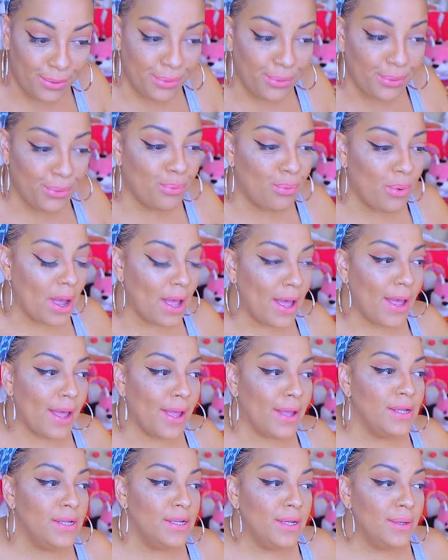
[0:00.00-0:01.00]
don't know
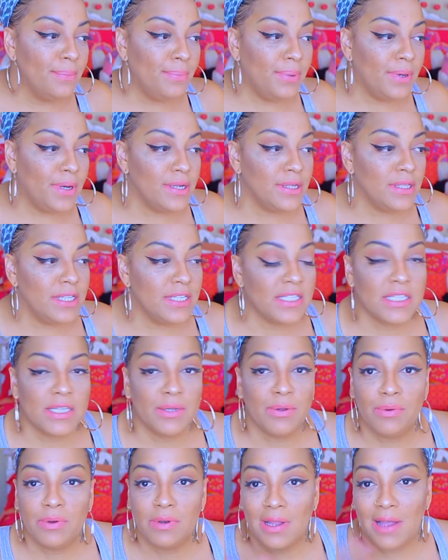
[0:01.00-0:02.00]
why, but
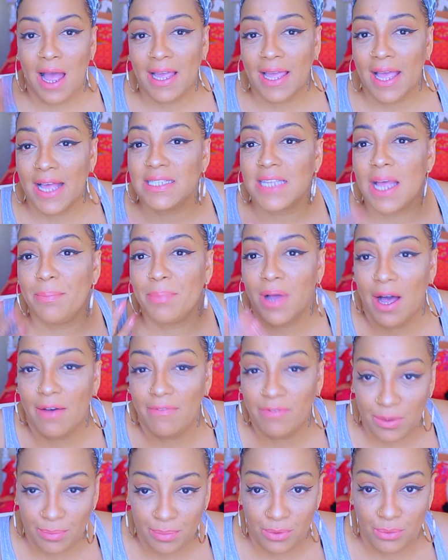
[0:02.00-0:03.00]
listen, I guess I'm
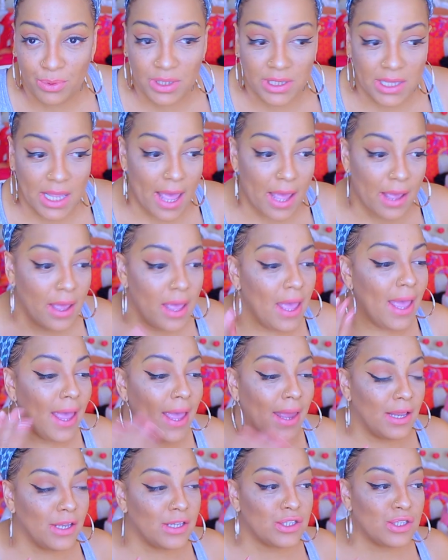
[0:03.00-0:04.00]
comfortable with that.
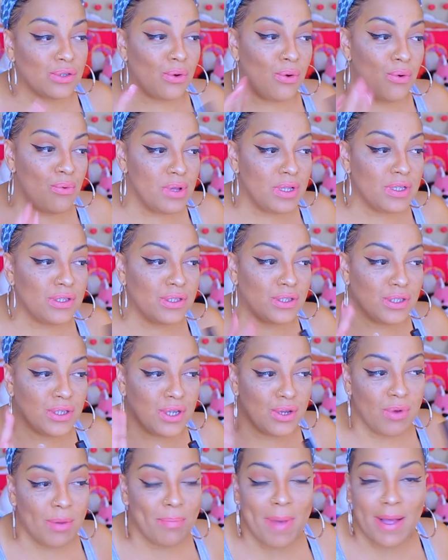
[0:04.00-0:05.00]
And it just always looks
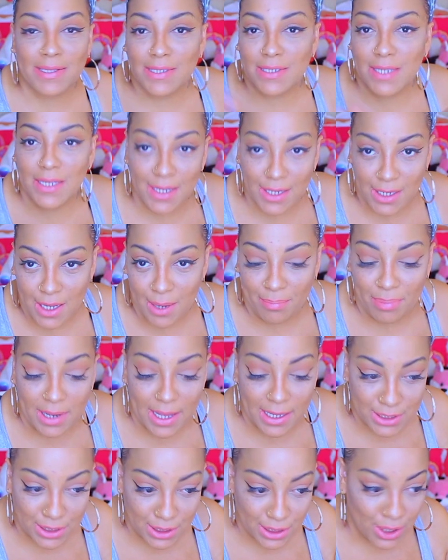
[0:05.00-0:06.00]
good with my skin
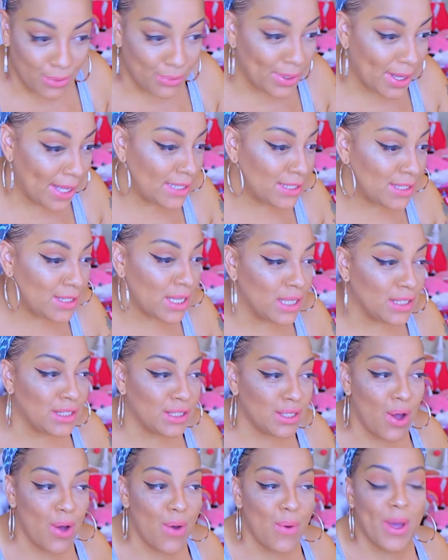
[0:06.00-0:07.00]
complexiones.
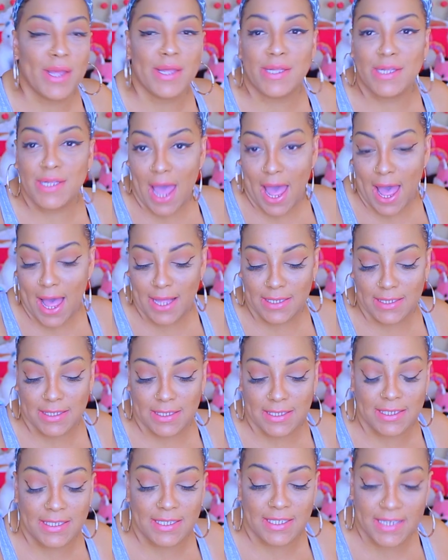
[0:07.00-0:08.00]
So, yes,
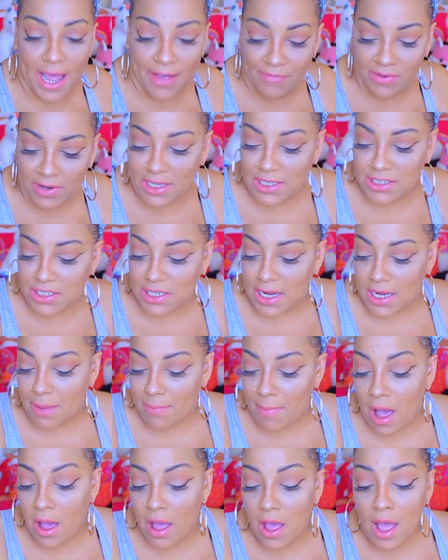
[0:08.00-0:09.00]
definitely check
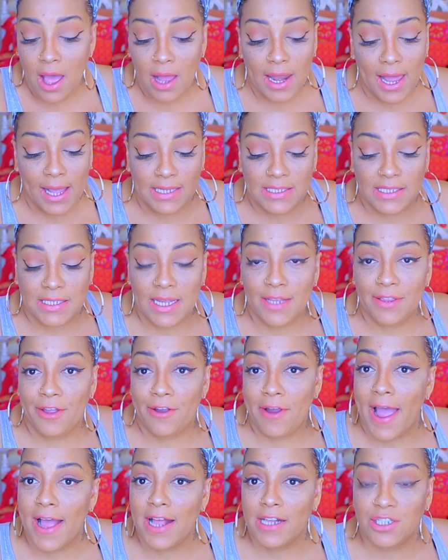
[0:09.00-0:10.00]
them out. Like I said,
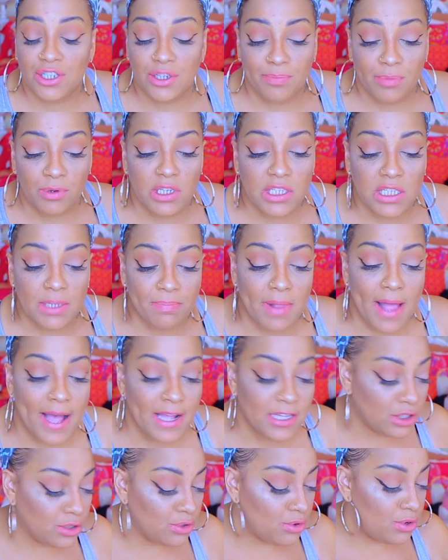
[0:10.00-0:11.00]
they're at your beauty
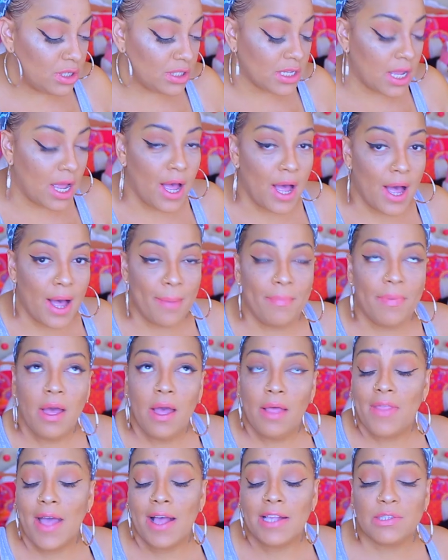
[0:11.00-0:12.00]
supply stores.
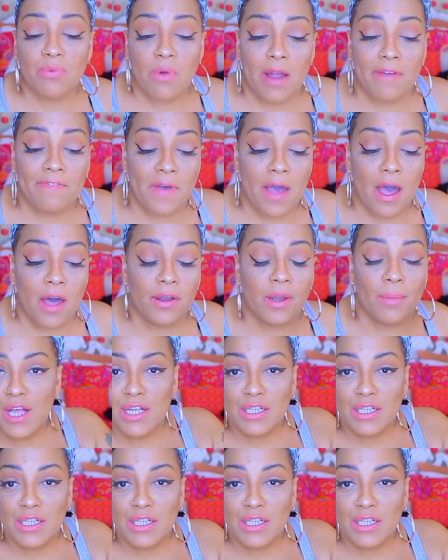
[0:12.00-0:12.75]
That's where I found them.